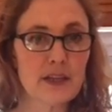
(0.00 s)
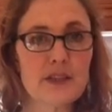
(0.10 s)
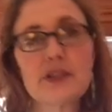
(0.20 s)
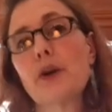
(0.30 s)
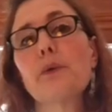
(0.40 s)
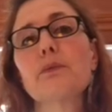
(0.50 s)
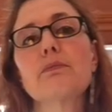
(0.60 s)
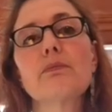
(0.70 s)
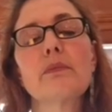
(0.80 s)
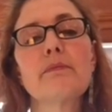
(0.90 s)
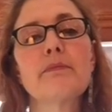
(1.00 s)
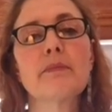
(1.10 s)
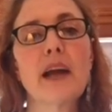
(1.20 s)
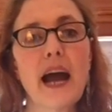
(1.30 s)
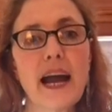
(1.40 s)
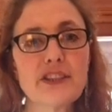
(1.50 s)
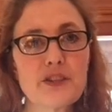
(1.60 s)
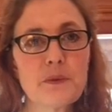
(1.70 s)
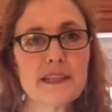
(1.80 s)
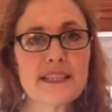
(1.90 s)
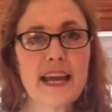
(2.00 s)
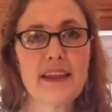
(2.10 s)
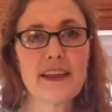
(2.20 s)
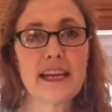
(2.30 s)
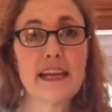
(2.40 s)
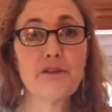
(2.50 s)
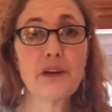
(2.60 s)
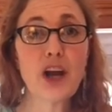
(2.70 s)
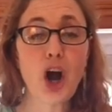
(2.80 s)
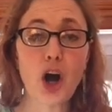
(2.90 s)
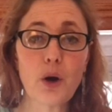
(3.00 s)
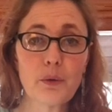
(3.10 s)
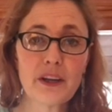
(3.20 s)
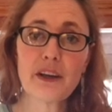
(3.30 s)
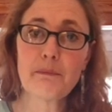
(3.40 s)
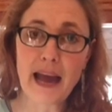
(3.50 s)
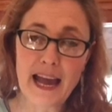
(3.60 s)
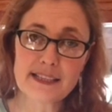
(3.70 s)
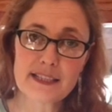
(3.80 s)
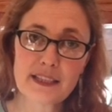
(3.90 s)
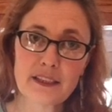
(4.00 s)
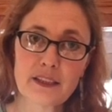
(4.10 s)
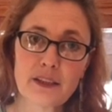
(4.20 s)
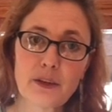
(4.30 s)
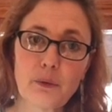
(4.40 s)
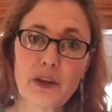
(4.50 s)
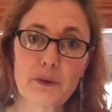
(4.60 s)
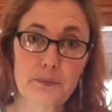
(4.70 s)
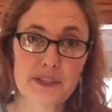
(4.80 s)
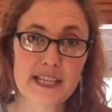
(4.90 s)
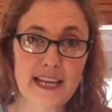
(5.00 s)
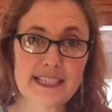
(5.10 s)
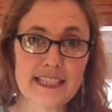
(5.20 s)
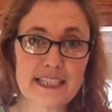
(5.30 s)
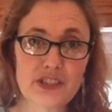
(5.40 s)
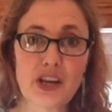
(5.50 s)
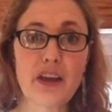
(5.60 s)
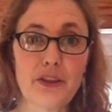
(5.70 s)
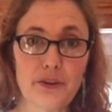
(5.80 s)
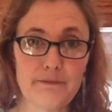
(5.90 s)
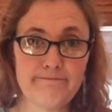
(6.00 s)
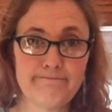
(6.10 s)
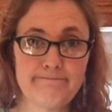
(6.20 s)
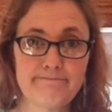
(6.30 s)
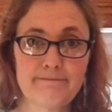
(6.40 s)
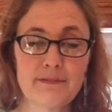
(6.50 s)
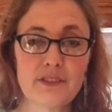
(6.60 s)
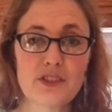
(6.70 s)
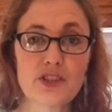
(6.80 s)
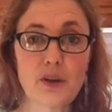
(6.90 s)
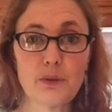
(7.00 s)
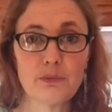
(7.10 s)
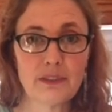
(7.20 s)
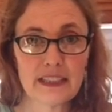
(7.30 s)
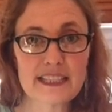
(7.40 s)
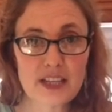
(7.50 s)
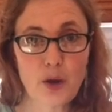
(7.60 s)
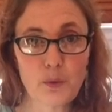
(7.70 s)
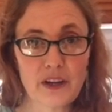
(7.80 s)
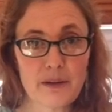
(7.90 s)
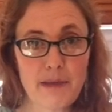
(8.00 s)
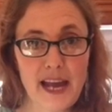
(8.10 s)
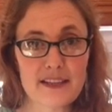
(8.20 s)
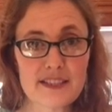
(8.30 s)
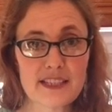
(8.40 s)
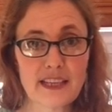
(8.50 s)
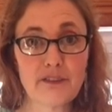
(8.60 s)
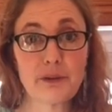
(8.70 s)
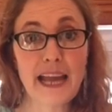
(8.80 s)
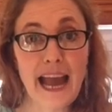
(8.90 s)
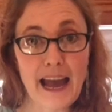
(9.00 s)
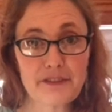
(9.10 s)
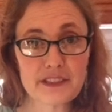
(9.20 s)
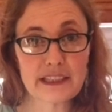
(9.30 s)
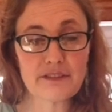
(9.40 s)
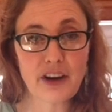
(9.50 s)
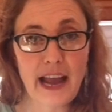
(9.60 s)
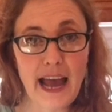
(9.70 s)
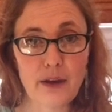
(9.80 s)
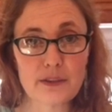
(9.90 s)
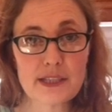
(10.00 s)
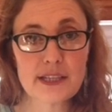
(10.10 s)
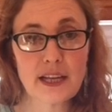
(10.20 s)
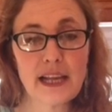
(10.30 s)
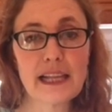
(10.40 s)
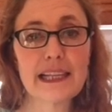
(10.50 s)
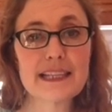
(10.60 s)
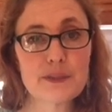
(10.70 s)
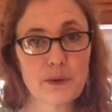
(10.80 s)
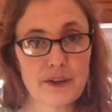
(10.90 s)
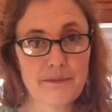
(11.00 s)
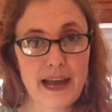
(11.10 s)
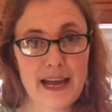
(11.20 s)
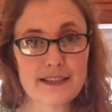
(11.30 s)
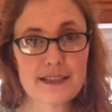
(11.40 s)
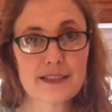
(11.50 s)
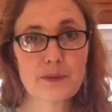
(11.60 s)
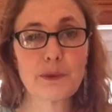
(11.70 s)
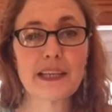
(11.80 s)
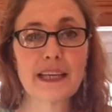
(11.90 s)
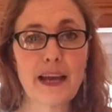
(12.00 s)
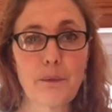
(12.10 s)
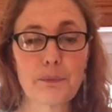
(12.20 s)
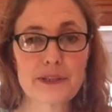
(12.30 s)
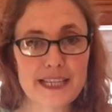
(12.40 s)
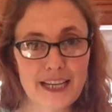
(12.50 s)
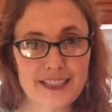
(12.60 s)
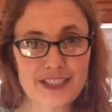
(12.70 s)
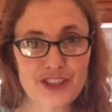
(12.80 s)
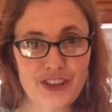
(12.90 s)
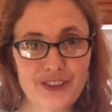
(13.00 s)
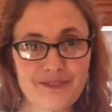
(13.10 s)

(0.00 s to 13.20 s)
So I just want to say that if we all wear a mask, we are protecting each other. So let's all wear a mask. If we have to leave our house, let's wear a mask so we can help protect each other.